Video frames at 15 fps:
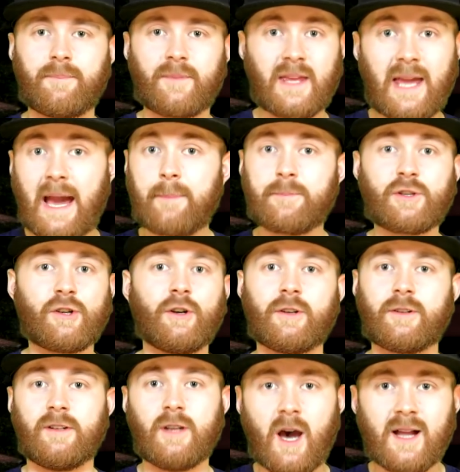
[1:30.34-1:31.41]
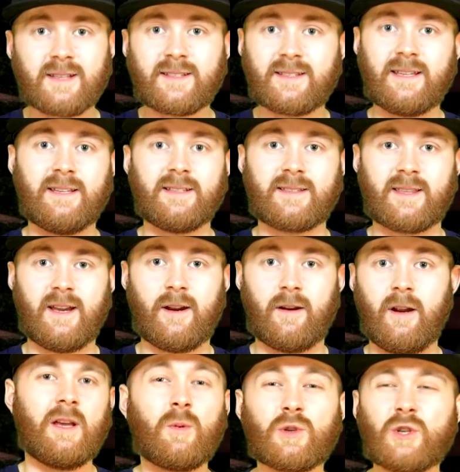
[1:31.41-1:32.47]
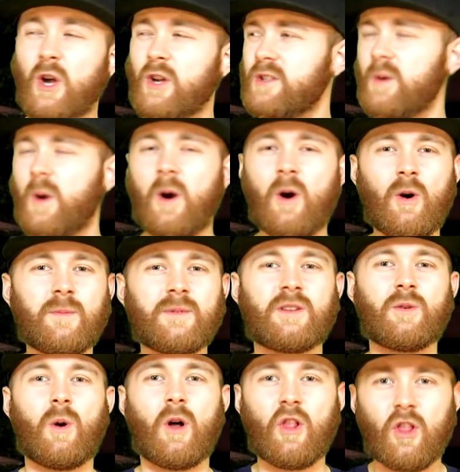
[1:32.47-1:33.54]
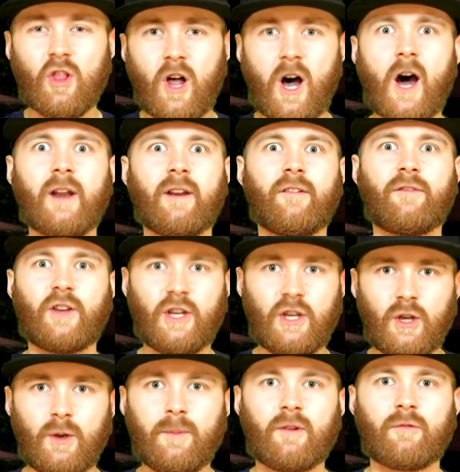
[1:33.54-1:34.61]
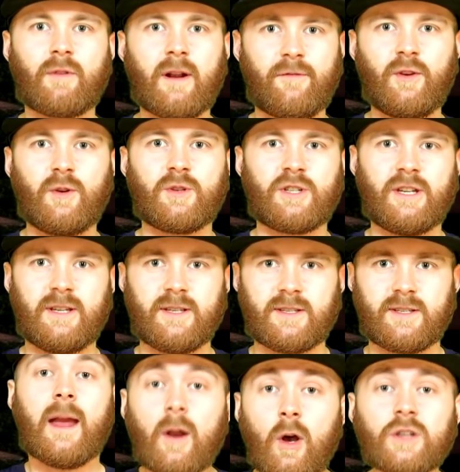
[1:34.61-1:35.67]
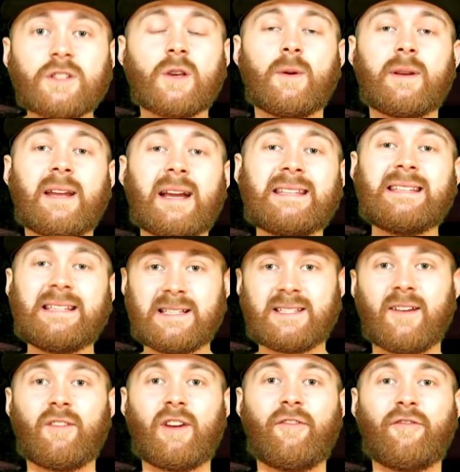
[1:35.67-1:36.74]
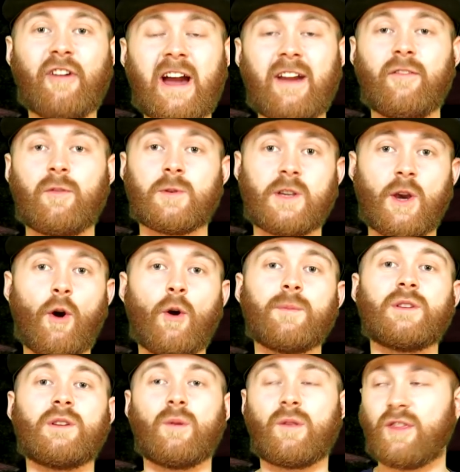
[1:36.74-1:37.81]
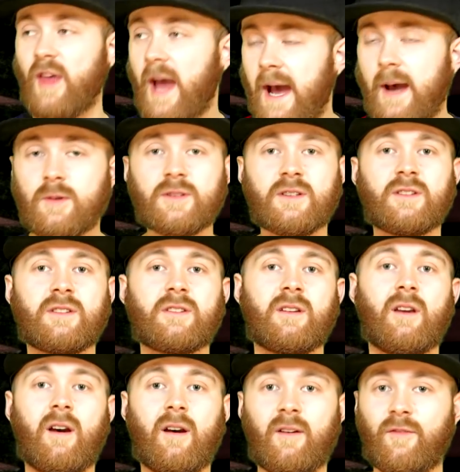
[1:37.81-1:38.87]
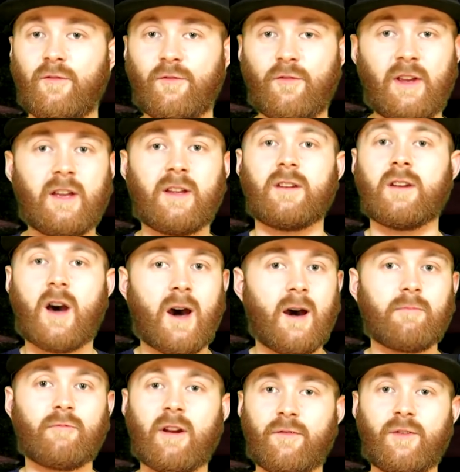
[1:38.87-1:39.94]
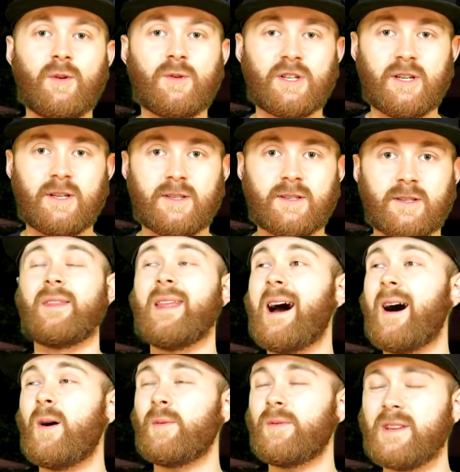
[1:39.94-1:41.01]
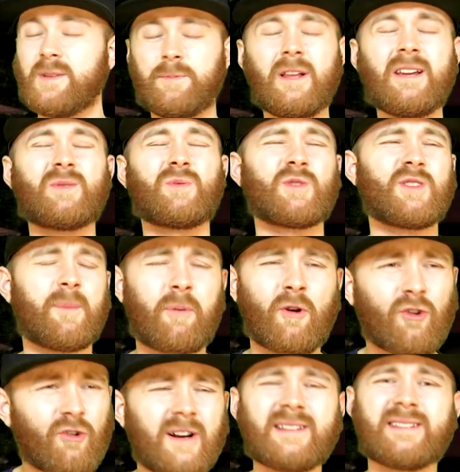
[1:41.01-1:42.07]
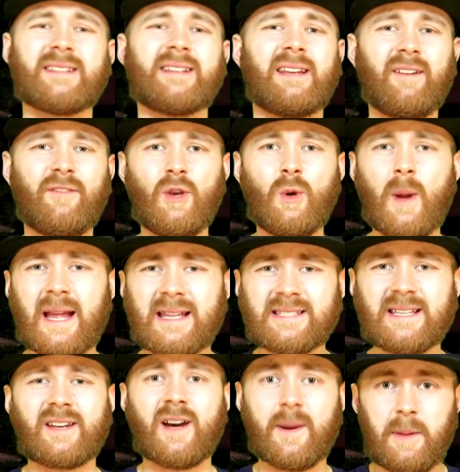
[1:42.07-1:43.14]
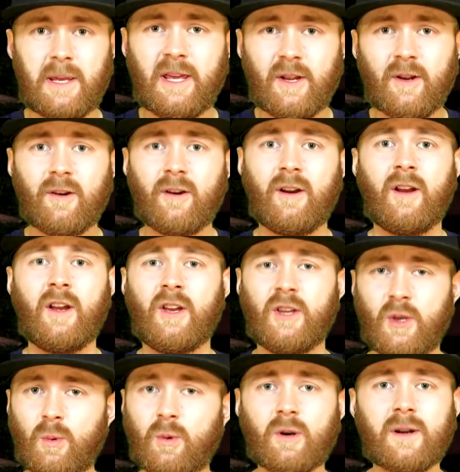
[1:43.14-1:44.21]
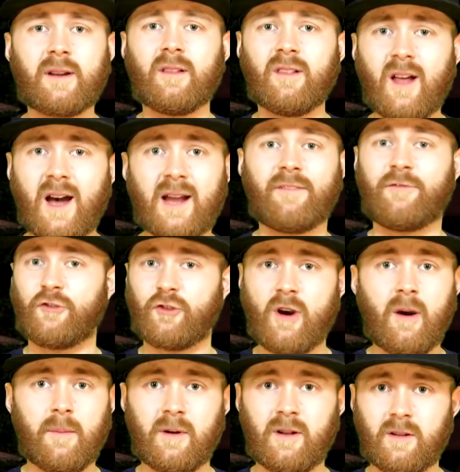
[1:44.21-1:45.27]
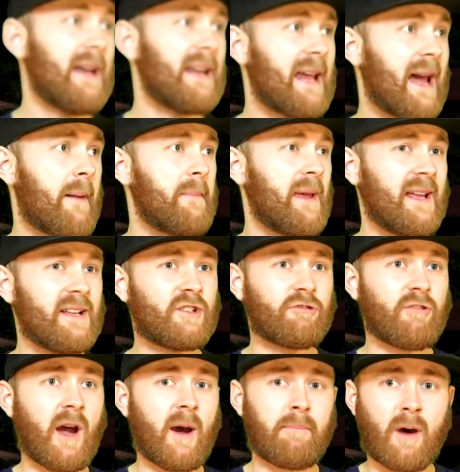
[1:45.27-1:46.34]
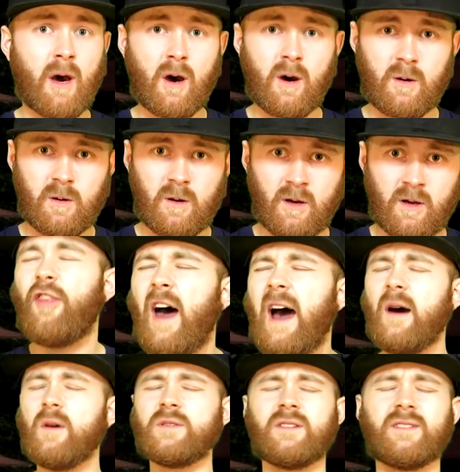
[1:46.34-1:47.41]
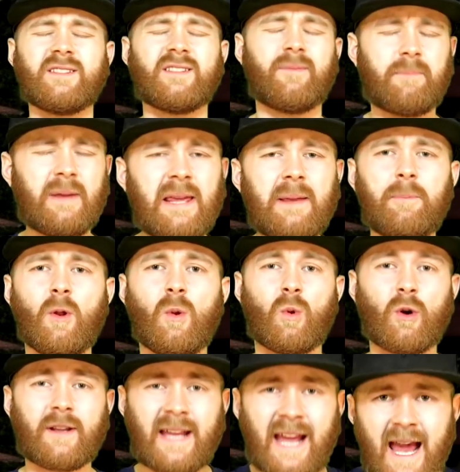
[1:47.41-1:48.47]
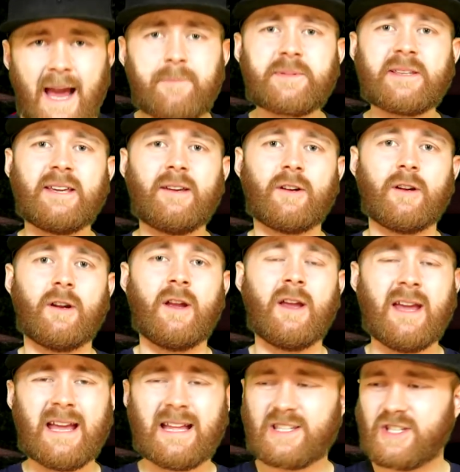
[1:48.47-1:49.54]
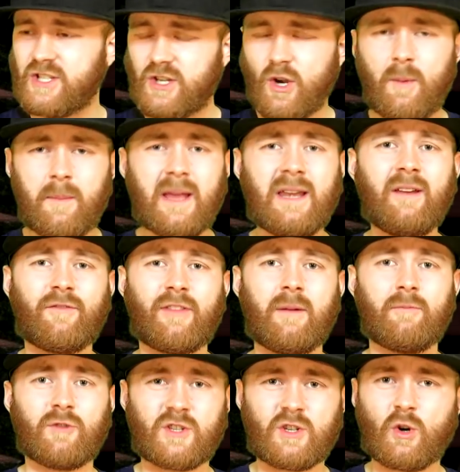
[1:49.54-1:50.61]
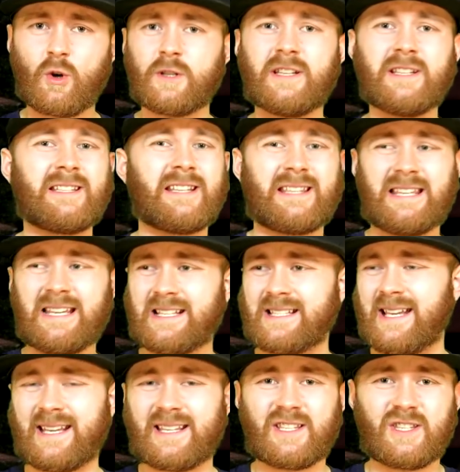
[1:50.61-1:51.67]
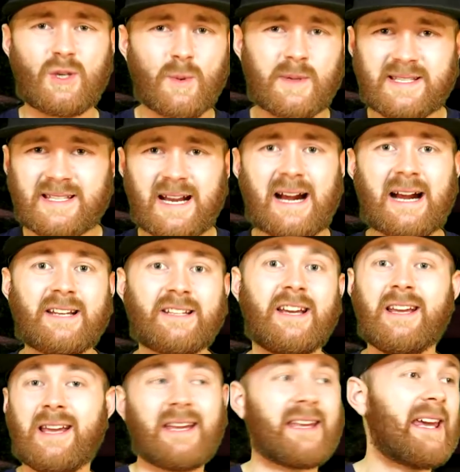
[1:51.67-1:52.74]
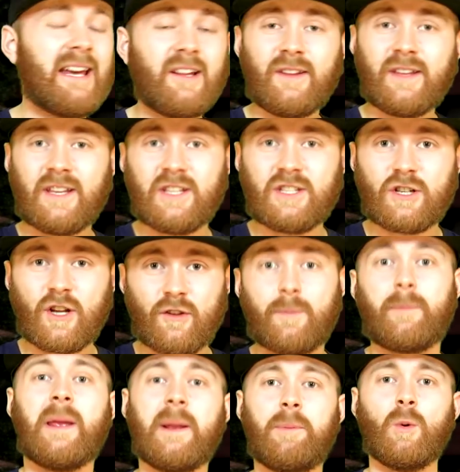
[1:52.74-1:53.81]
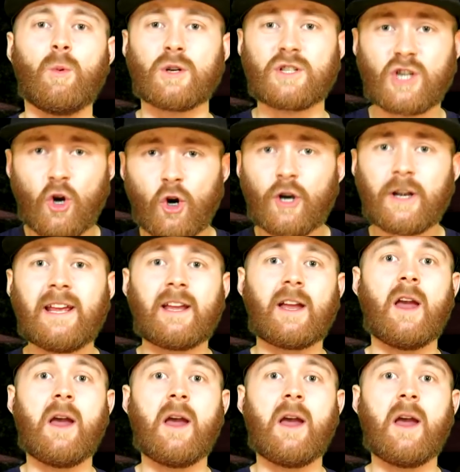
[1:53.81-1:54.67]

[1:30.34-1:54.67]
captured Nazis there. It was also home to a lot of Cuban refugees. And also in 1975, it was home to thousands of Vietnam refugees. Now, this place was a prison. If you ended up here, you were in a lot of trouble. And I mean trouble. Thousands of people were kept here, and so many of them resorted to things like suicide and killing each other. People were turning